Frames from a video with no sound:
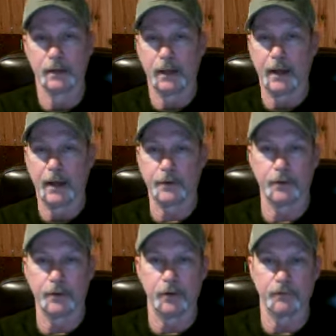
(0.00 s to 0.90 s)
I don't
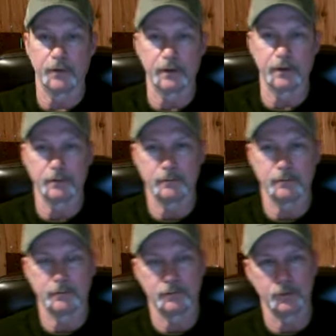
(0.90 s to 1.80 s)
know if they
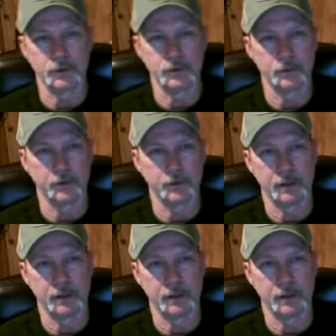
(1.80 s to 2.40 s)
would do it.